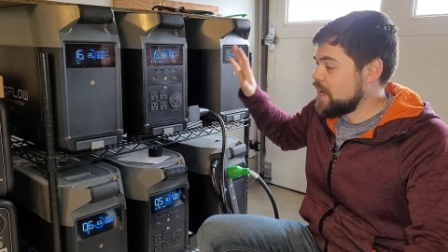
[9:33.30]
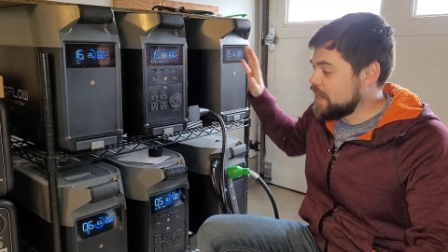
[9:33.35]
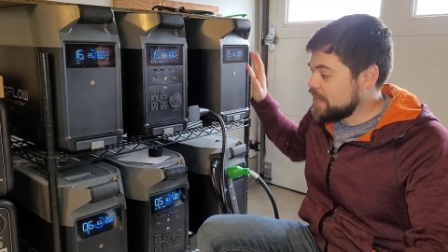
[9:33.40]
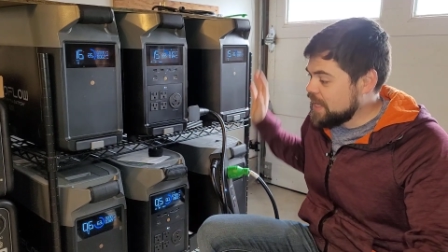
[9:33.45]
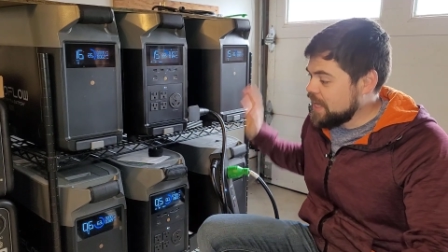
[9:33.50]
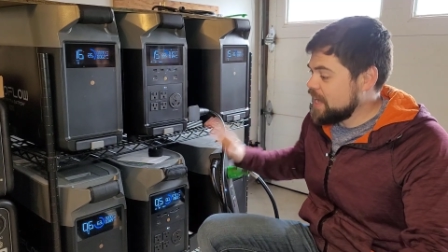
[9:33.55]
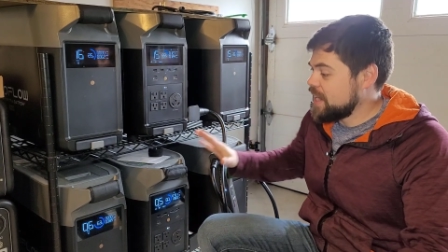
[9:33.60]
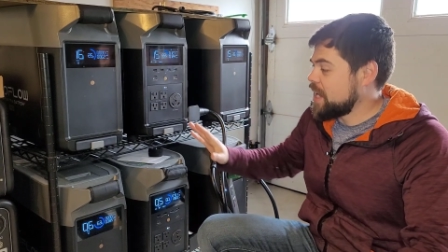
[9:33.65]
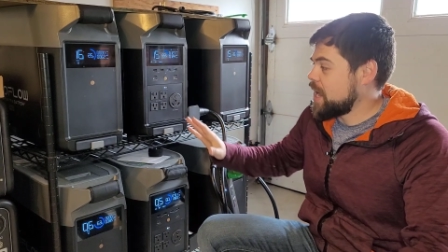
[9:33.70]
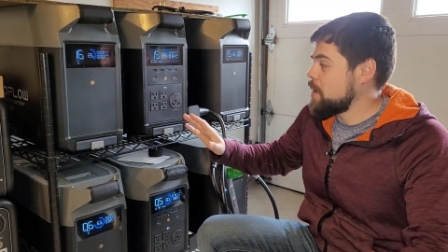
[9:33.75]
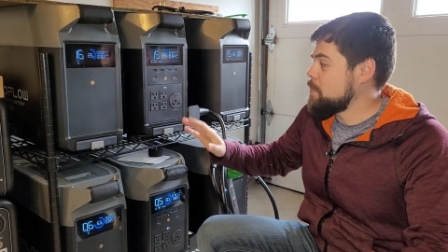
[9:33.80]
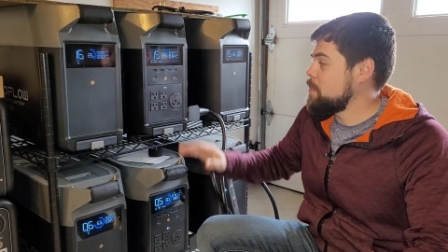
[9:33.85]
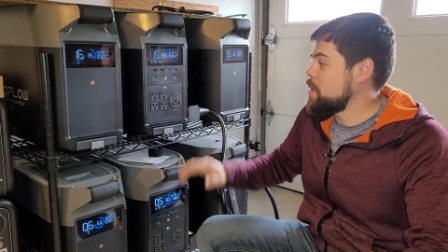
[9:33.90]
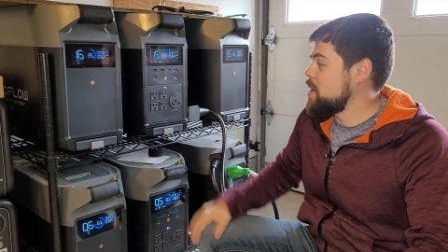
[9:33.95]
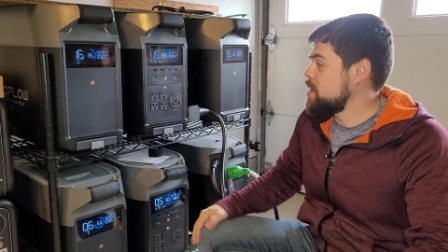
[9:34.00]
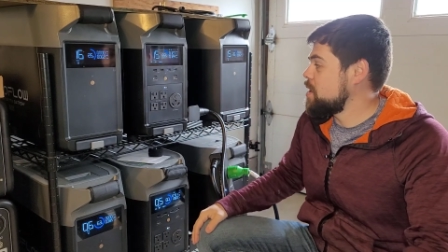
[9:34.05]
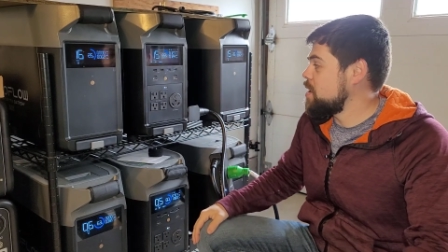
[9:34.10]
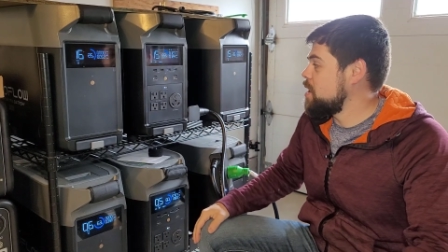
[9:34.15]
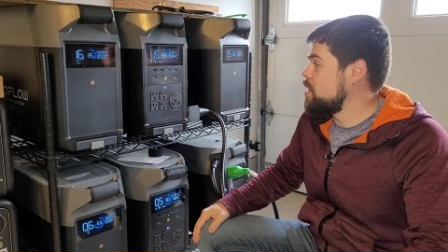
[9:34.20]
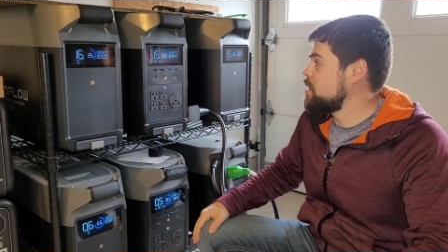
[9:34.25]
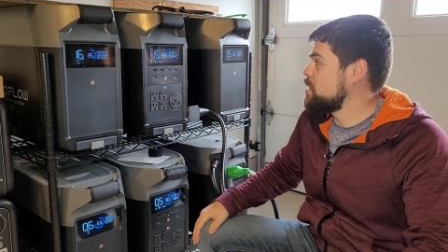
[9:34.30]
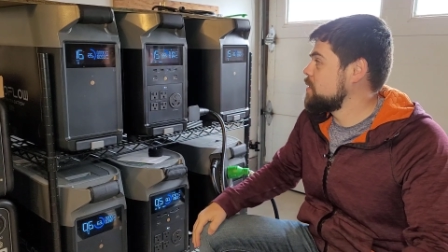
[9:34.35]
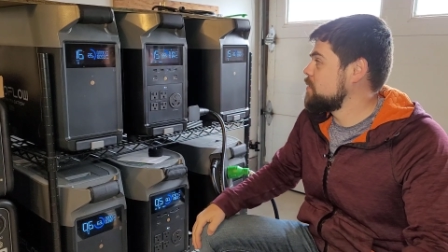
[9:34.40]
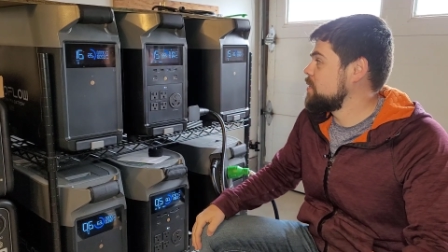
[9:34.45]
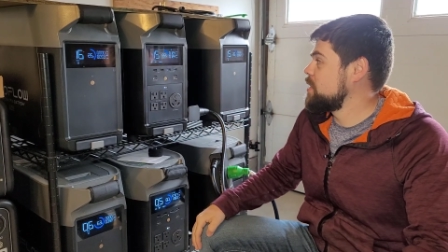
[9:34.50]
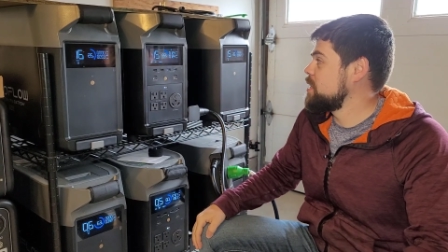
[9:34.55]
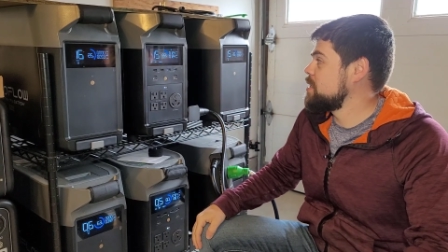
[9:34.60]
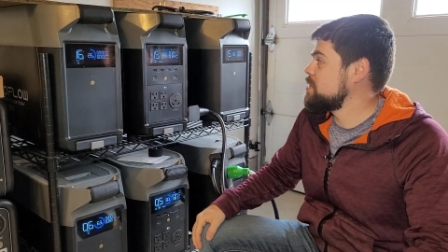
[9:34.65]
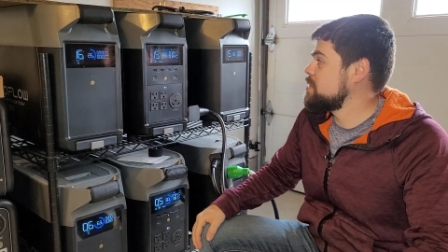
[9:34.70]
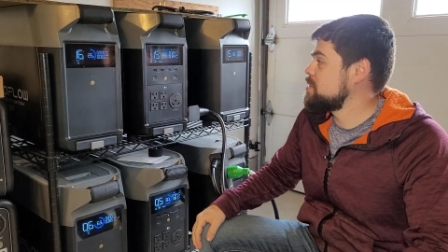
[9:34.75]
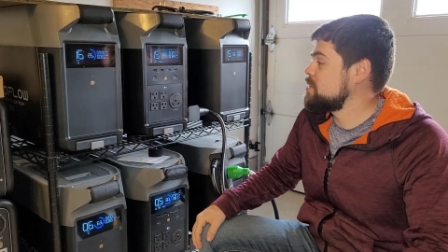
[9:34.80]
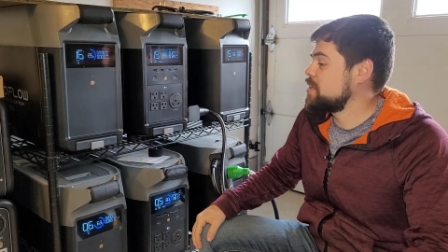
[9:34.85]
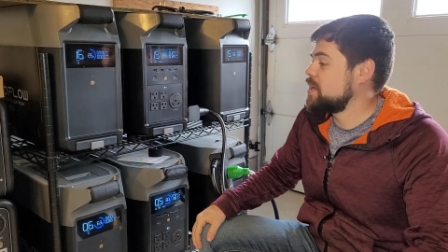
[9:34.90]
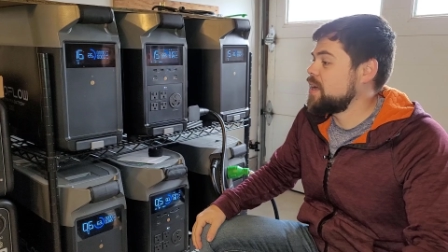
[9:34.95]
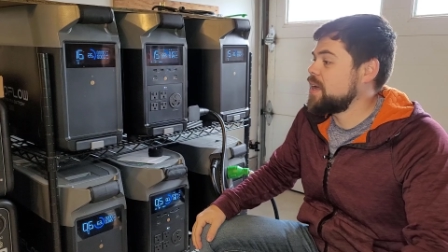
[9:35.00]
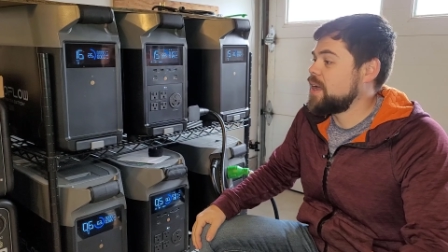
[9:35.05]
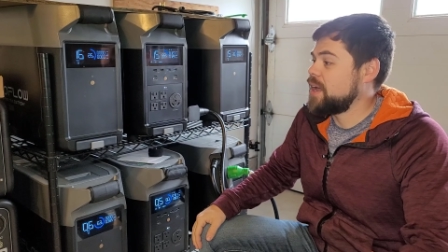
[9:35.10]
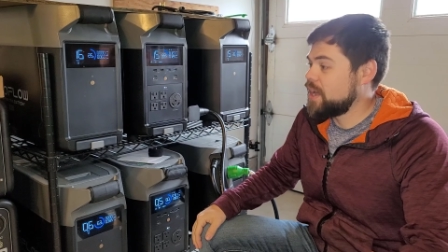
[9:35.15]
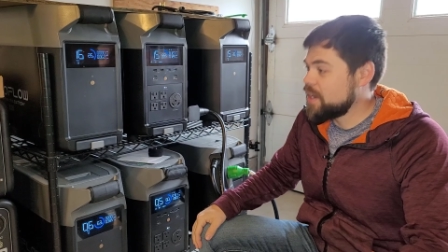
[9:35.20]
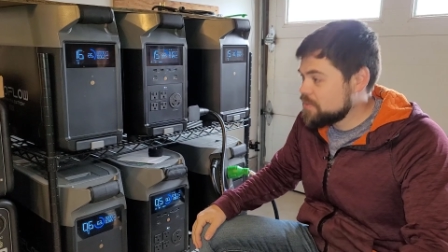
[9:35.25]
Again, I bought all of this
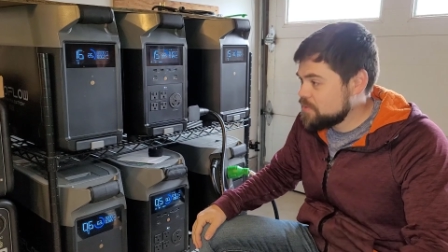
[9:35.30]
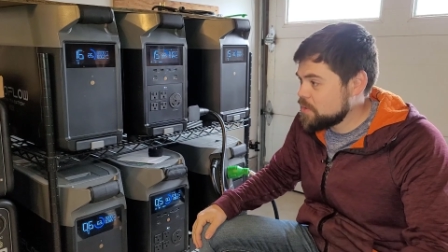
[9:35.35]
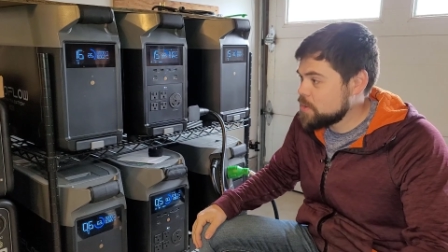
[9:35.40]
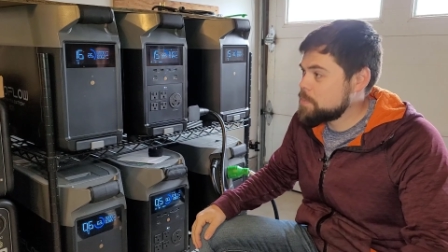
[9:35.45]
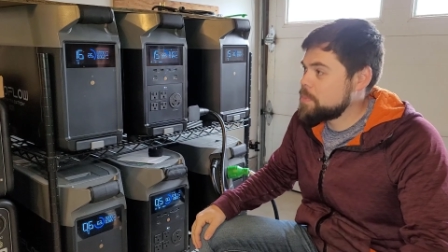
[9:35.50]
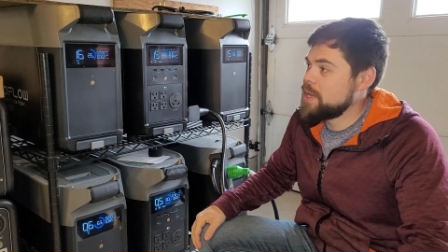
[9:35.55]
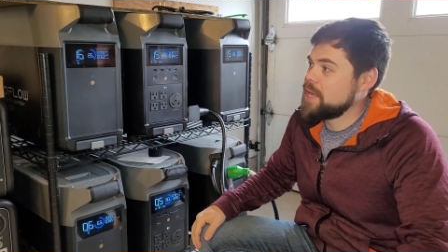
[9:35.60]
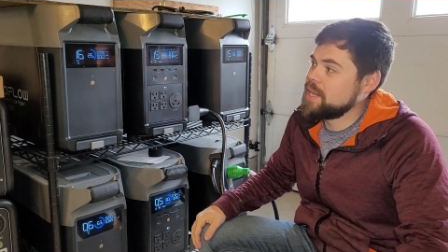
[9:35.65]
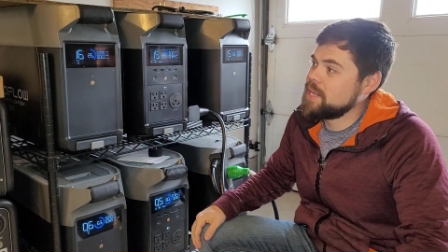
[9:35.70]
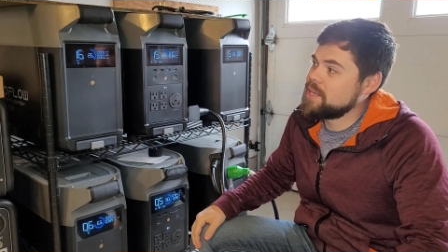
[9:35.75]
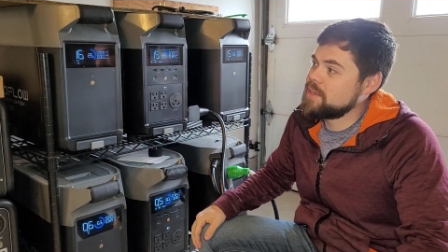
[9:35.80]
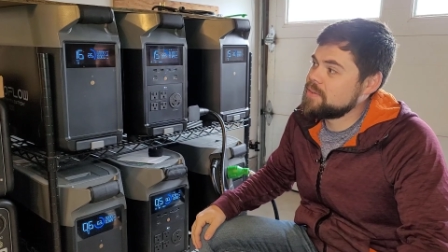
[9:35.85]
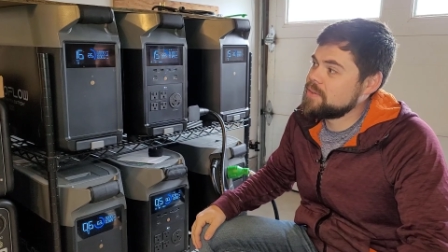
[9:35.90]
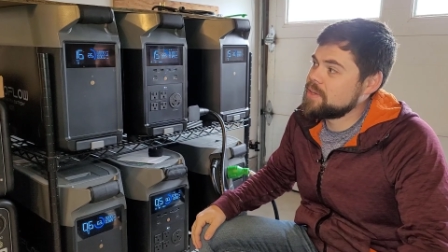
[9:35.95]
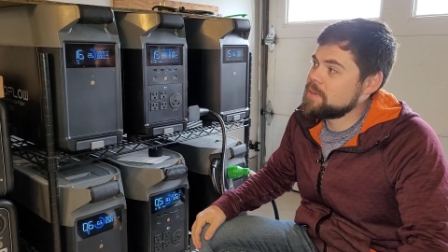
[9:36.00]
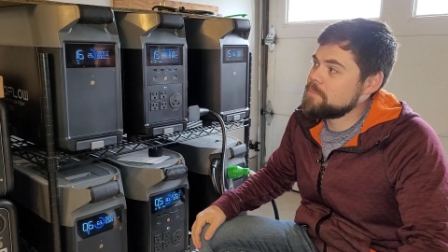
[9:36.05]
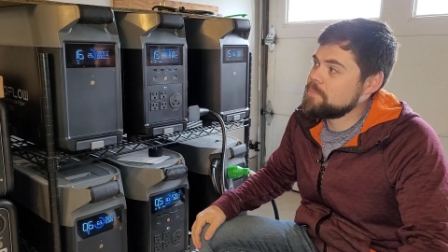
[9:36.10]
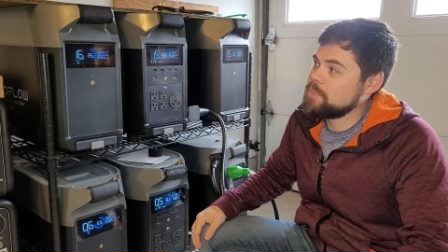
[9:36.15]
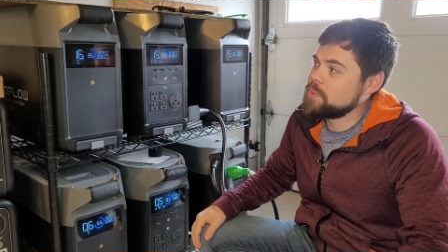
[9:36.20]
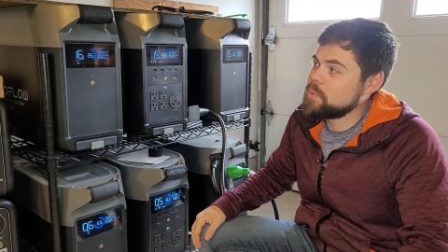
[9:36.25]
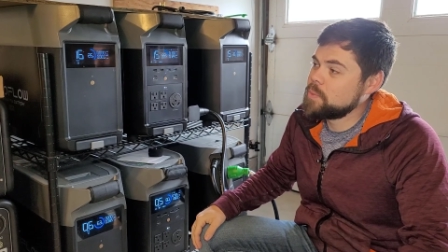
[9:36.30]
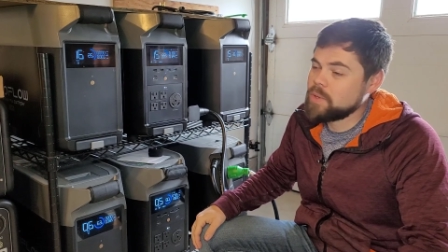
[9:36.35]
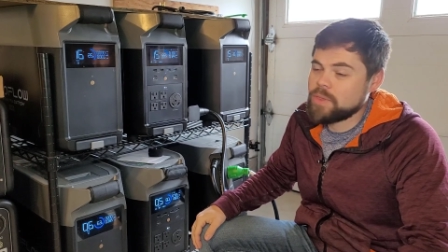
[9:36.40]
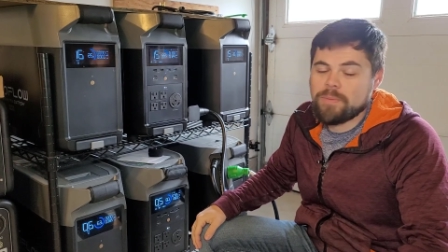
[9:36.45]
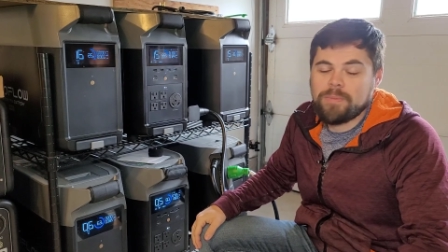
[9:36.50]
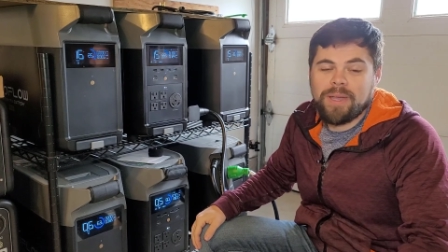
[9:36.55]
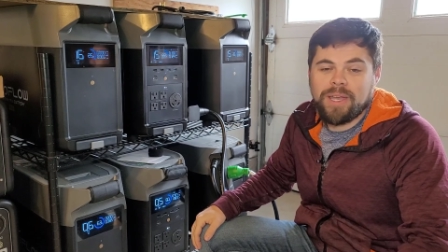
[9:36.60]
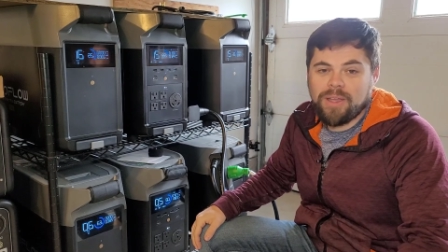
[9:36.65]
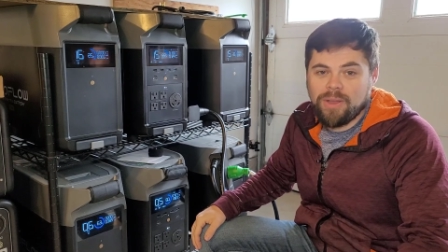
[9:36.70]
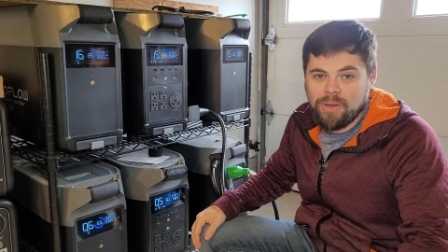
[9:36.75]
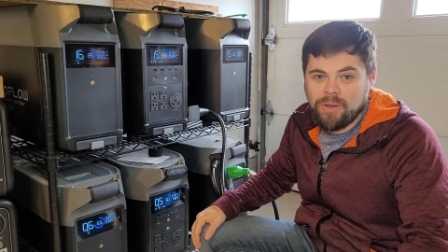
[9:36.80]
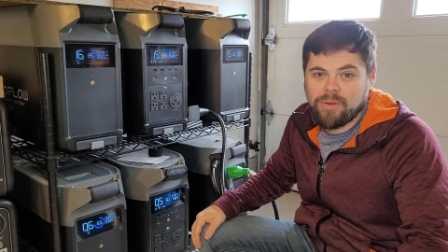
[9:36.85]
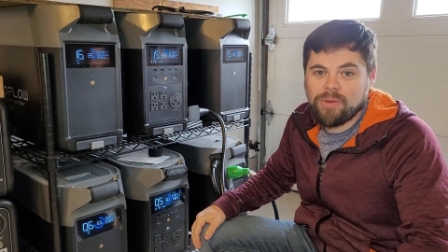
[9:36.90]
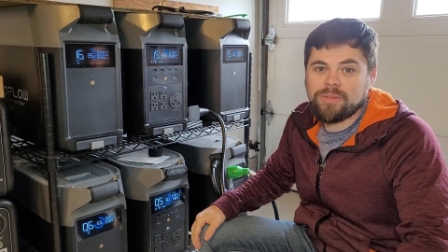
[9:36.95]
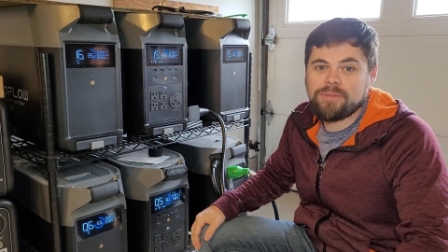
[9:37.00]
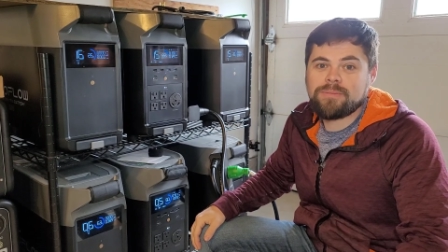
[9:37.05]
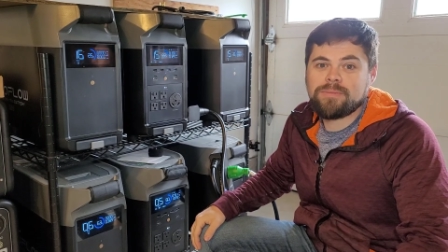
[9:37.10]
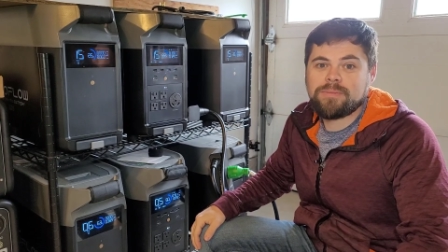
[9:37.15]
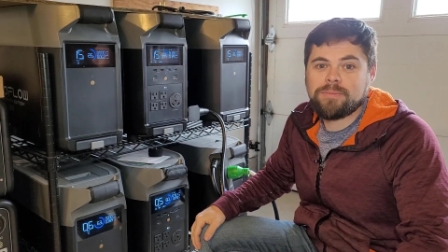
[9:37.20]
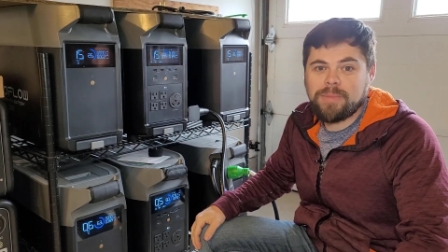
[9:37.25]
every penny of it with my
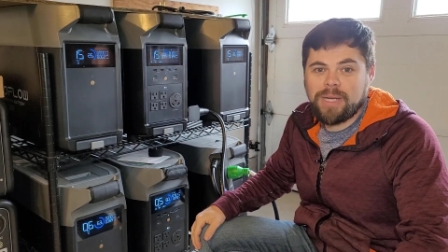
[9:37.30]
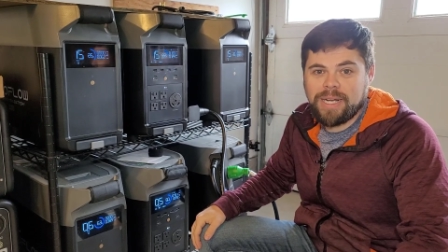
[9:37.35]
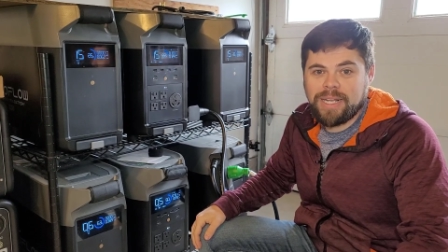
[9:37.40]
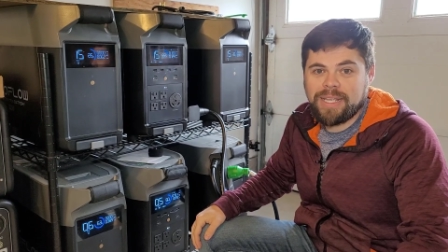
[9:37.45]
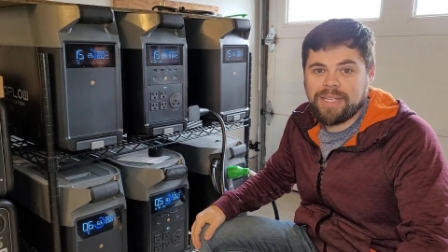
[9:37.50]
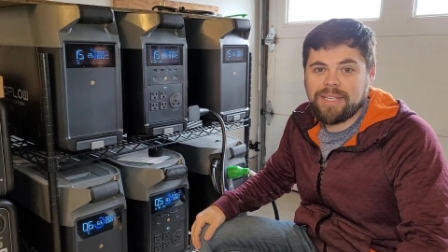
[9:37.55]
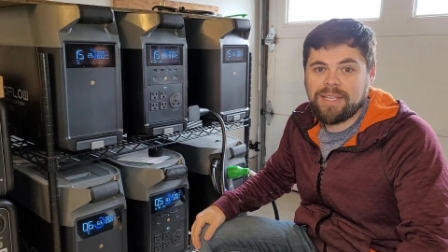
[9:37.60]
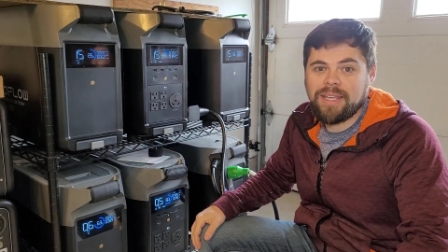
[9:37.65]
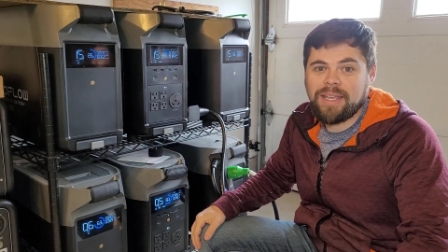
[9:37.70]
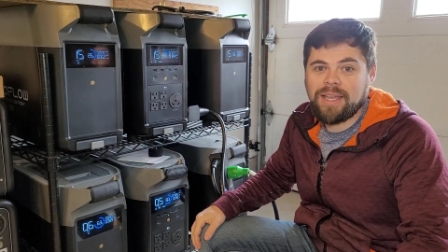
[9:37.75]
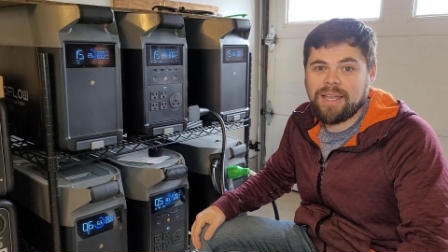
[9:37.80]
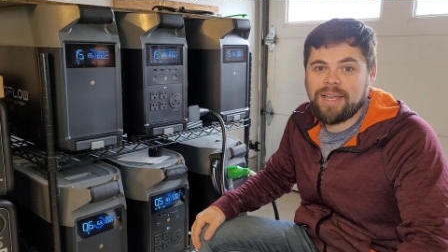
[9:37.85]
own money.